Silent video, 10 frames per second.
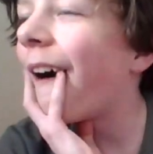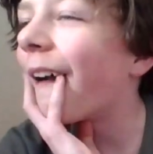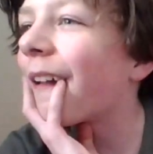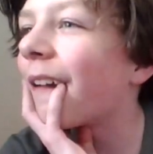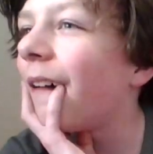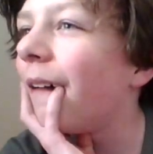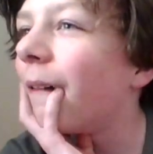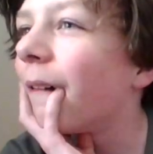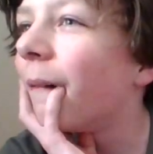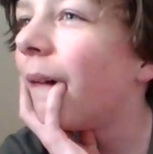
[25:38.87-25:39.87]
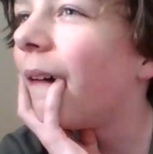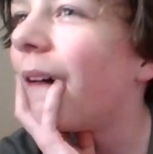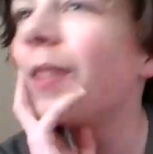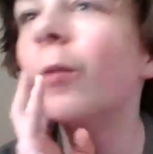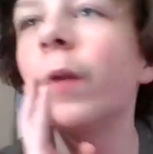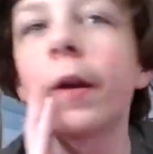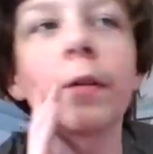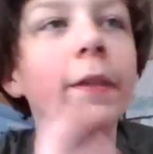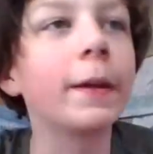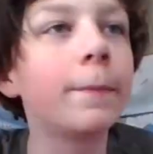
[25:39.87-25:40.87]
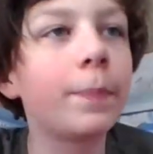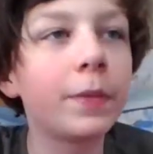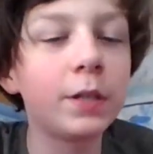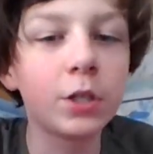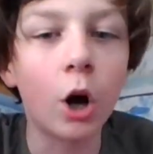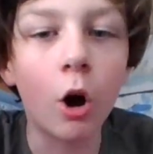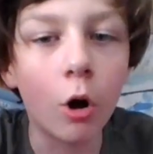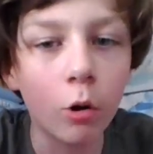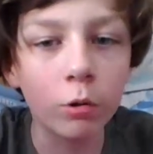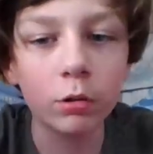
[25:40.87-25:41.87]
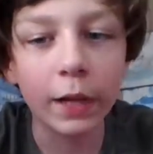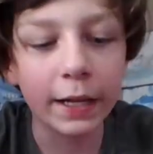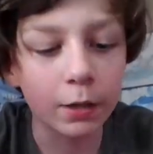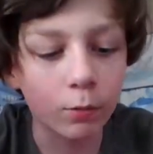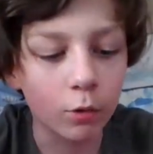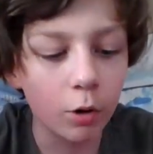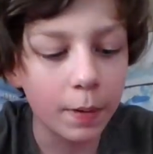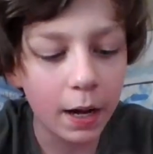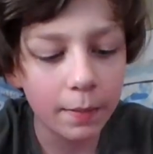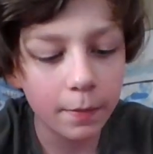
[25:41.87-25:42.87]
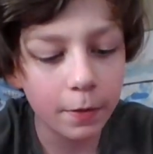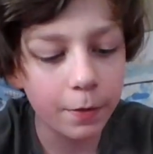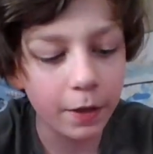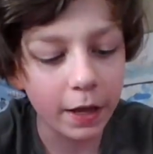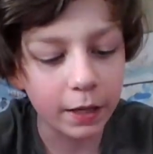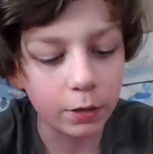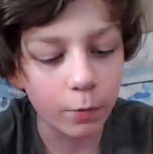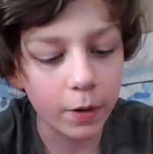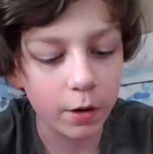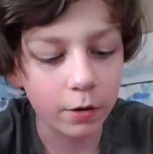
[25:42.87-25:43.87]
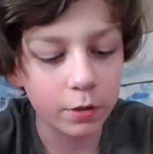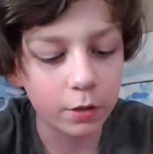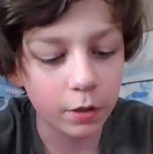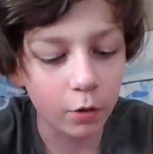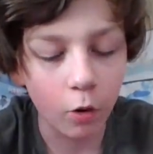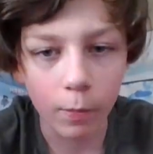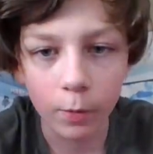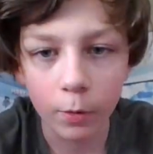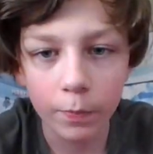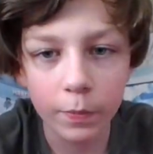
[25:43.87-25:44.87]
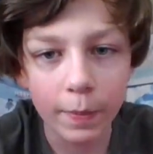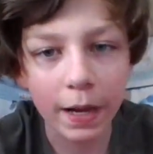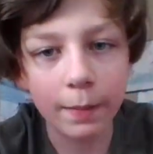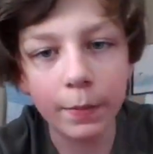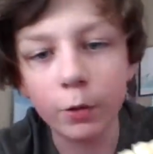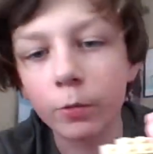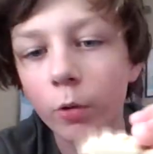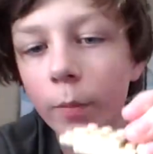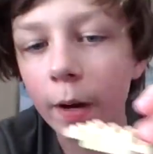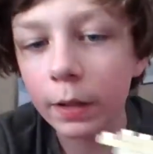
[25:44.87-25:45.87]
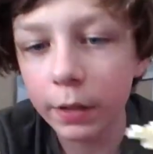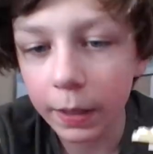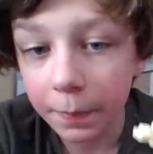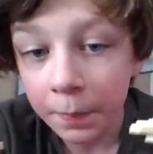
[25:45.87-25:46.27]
the weird, like, tall-legged robot thing, and the weird normal main build robot thing.